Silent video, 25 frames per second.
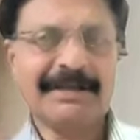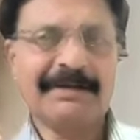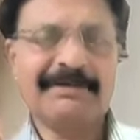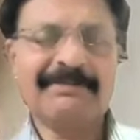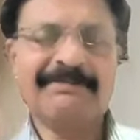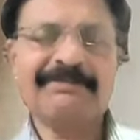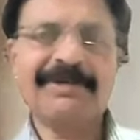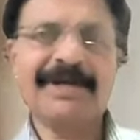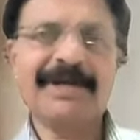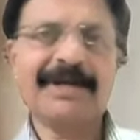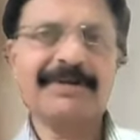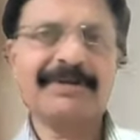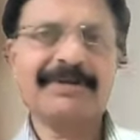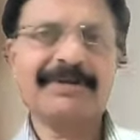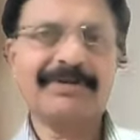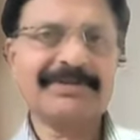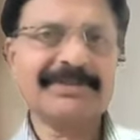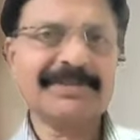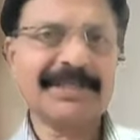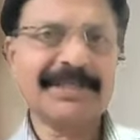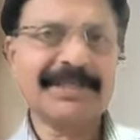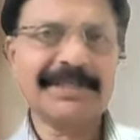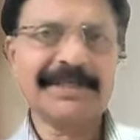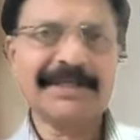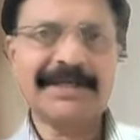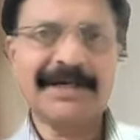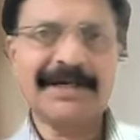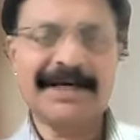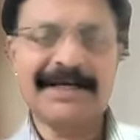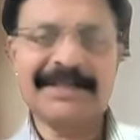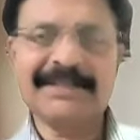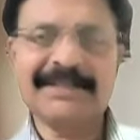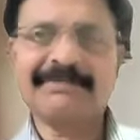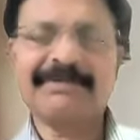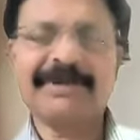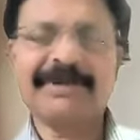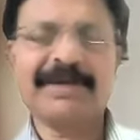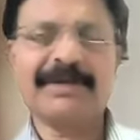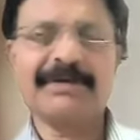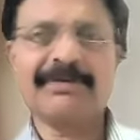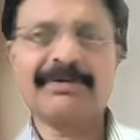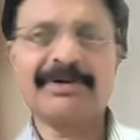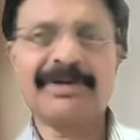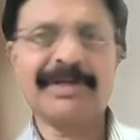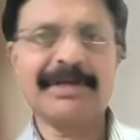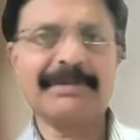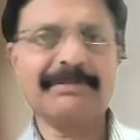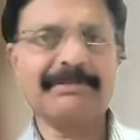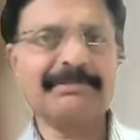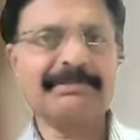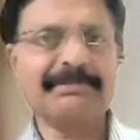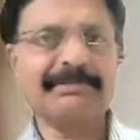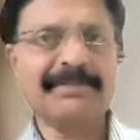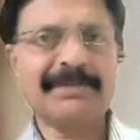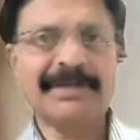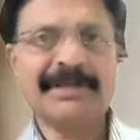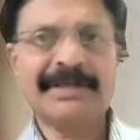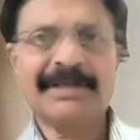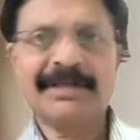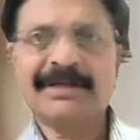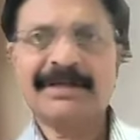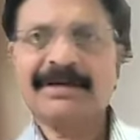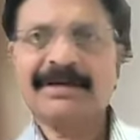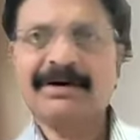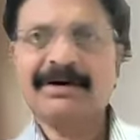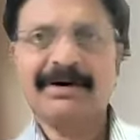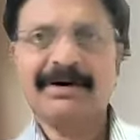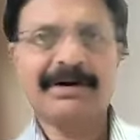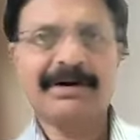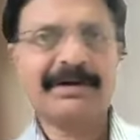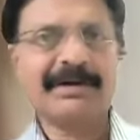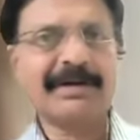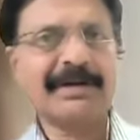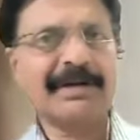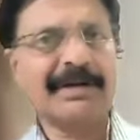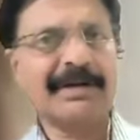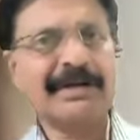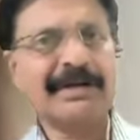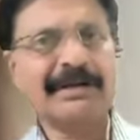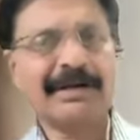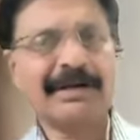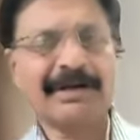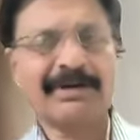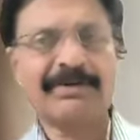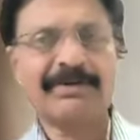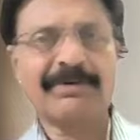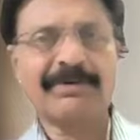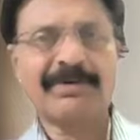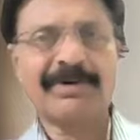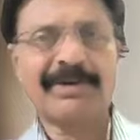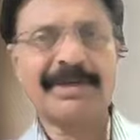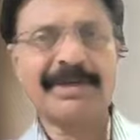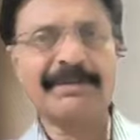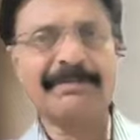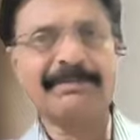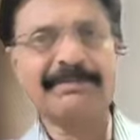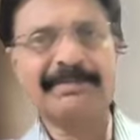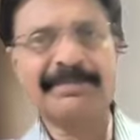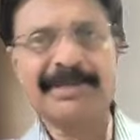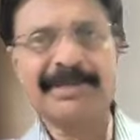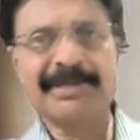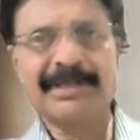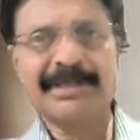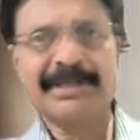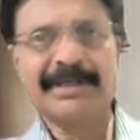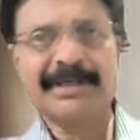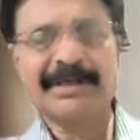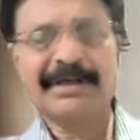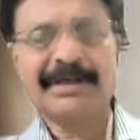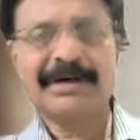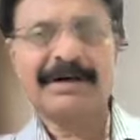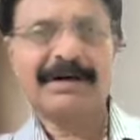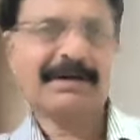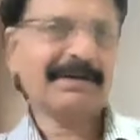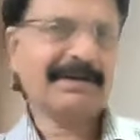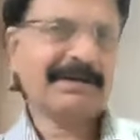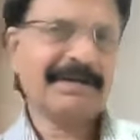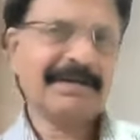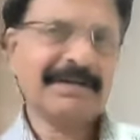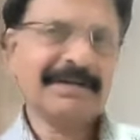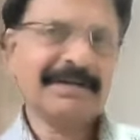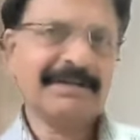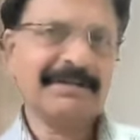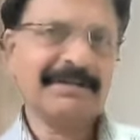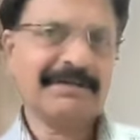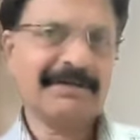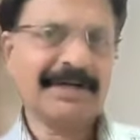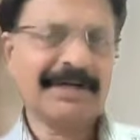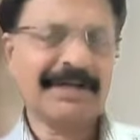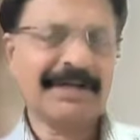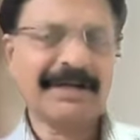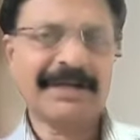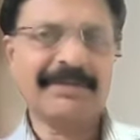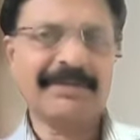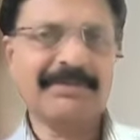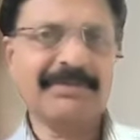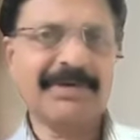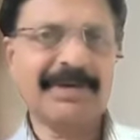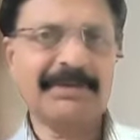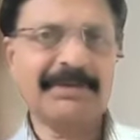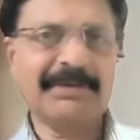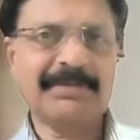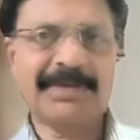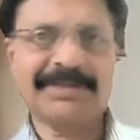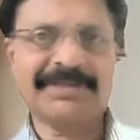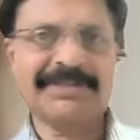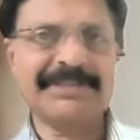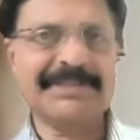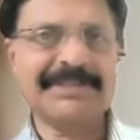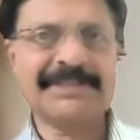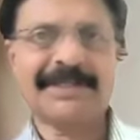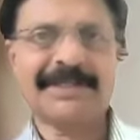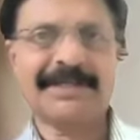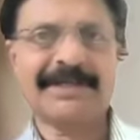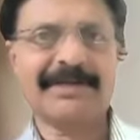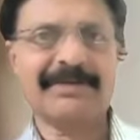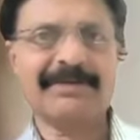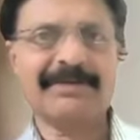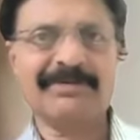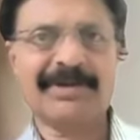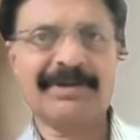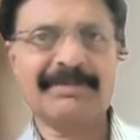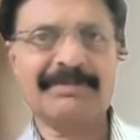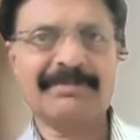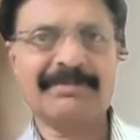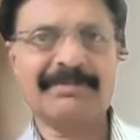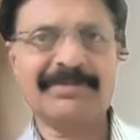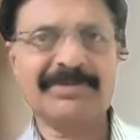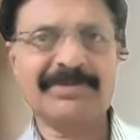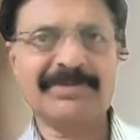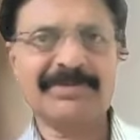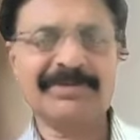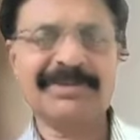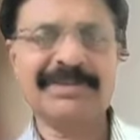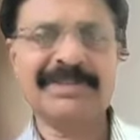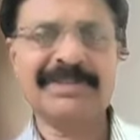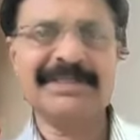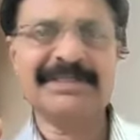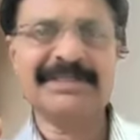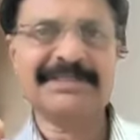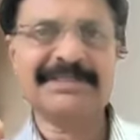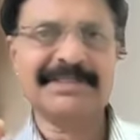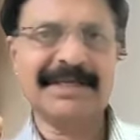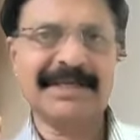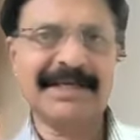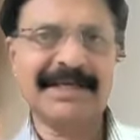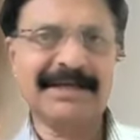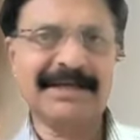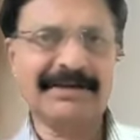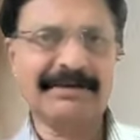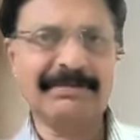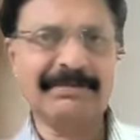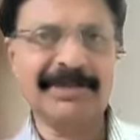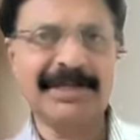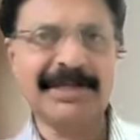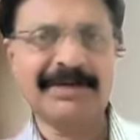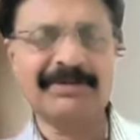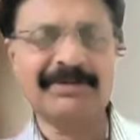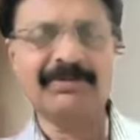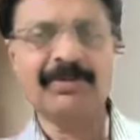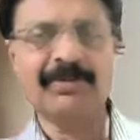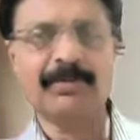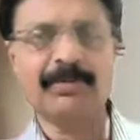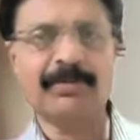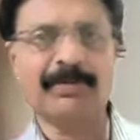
now we are using either vecuronium or rocuronium or, atracurium or cisatracurium. So these intermediate